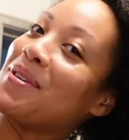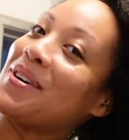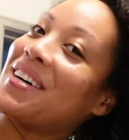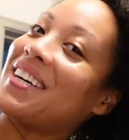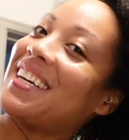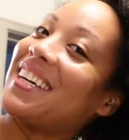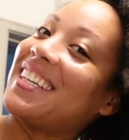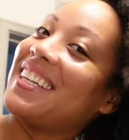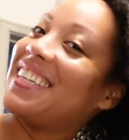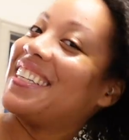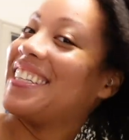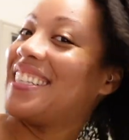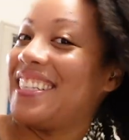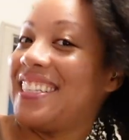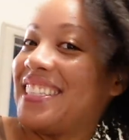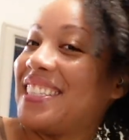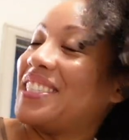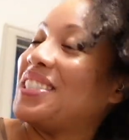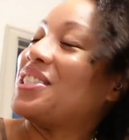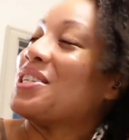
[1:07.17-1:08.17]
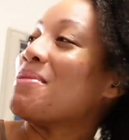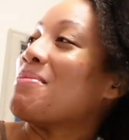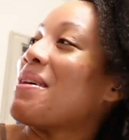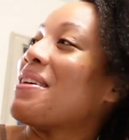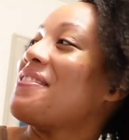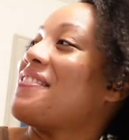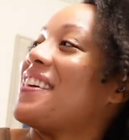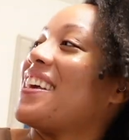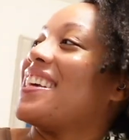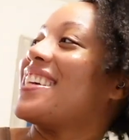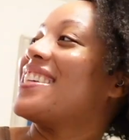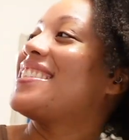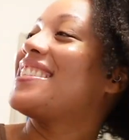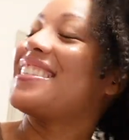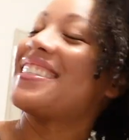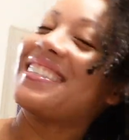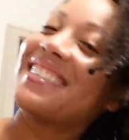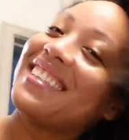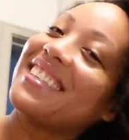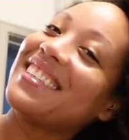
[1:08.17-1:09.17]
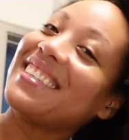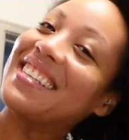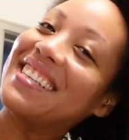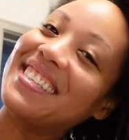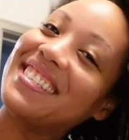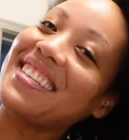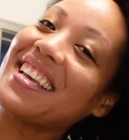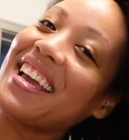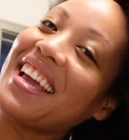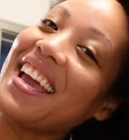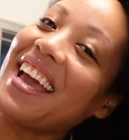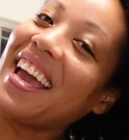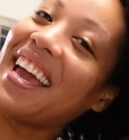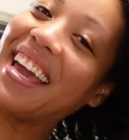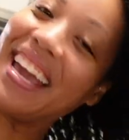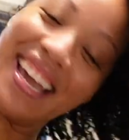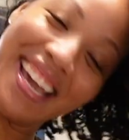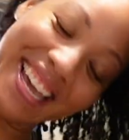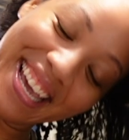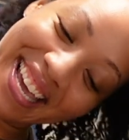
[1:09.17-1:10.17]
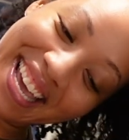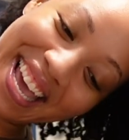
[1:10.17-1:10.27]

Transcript: one, show my face, say hey.